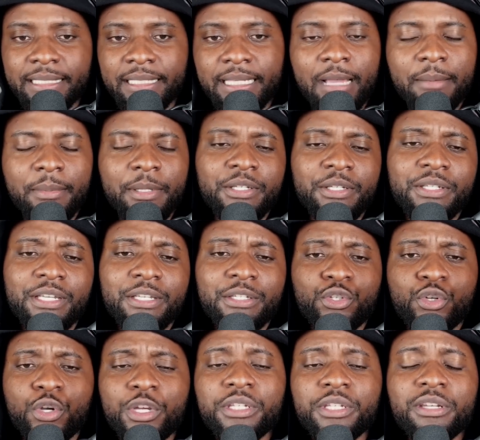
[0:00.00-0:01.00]
Next comment here
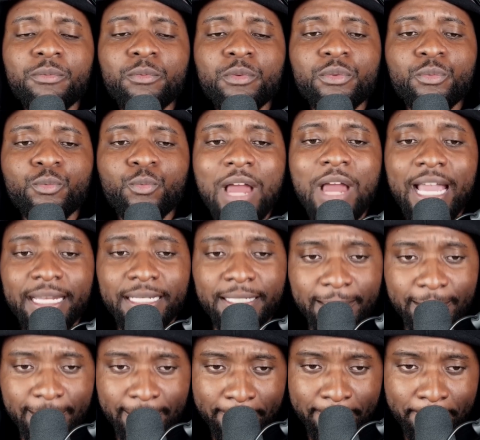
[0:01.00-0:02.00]
says Tristan was
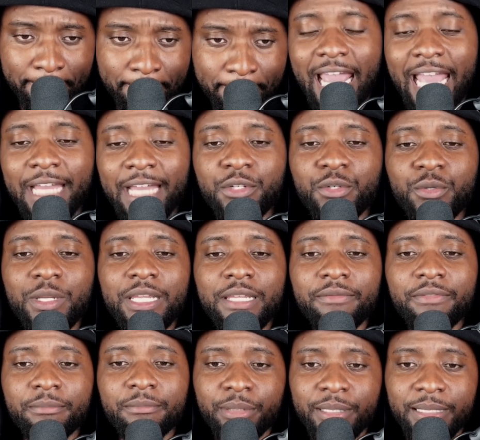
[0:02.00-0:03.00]
right, but Andrew
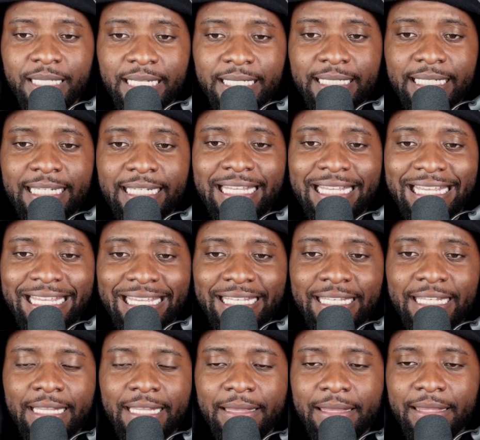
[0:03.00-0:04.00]
even predicted
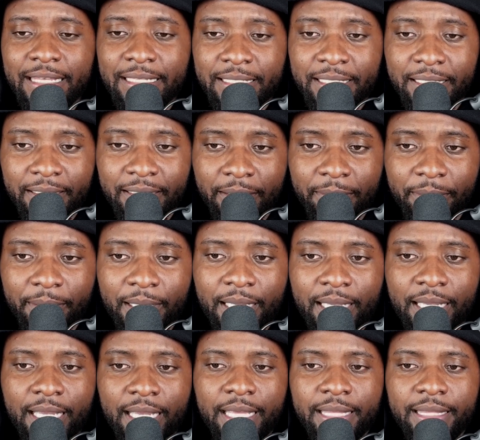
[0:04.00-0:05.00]
in this clip
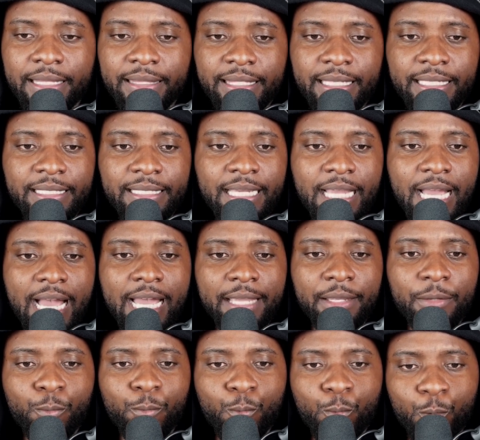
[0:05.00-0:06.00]
that this
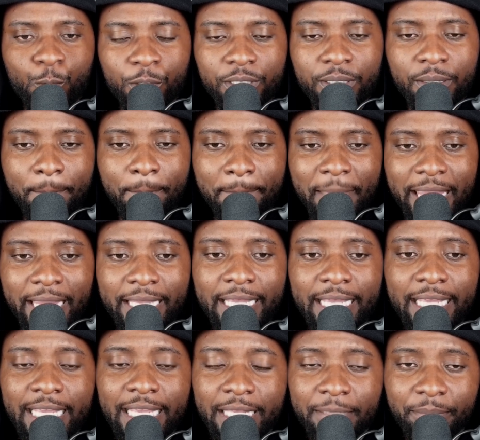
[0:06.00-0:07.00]
guy would make
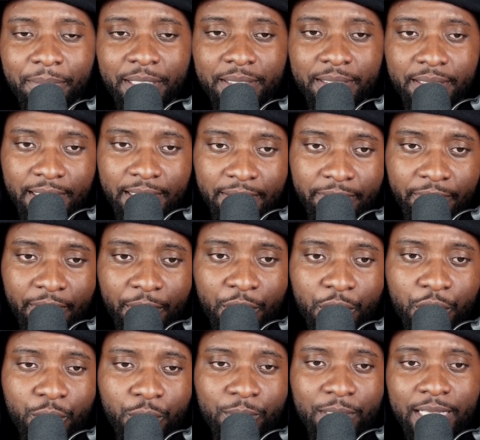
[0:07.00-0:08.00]
a hit piece. That's very
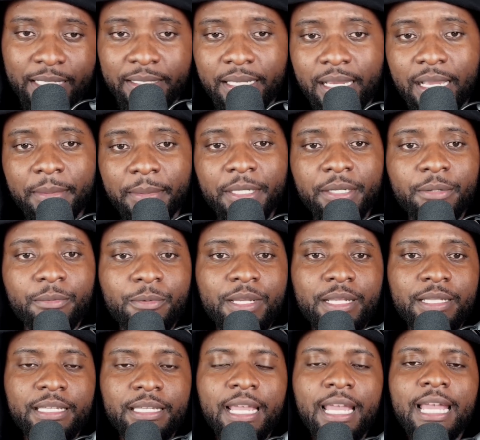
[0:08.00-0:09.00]
true. Next comment here
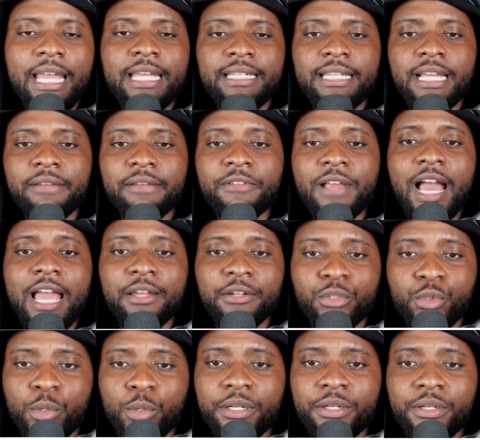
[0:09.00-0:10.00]
reads Tough guy
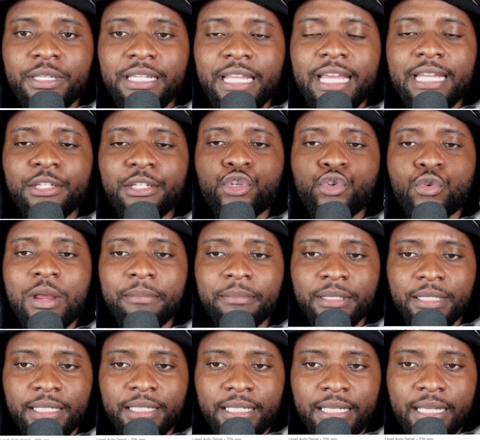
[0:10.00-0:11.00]
on Twitter, yet
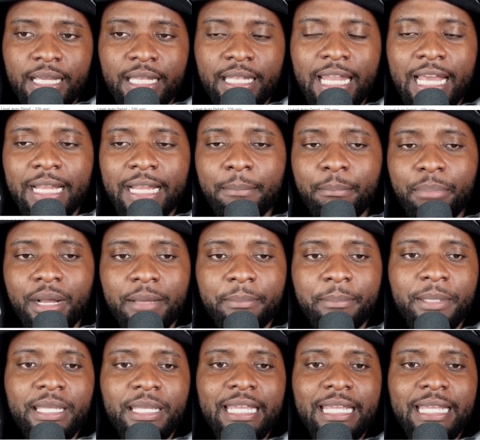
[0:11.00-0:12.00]
trembling like a
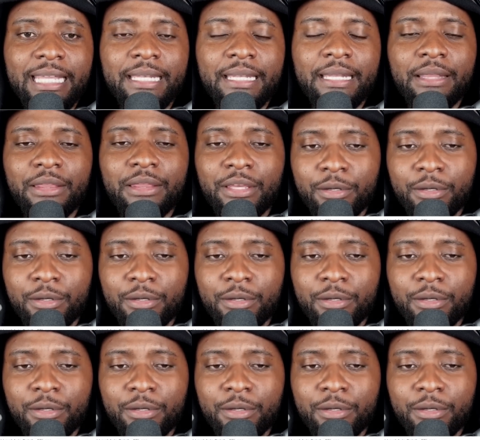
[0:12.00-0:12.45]
puppy in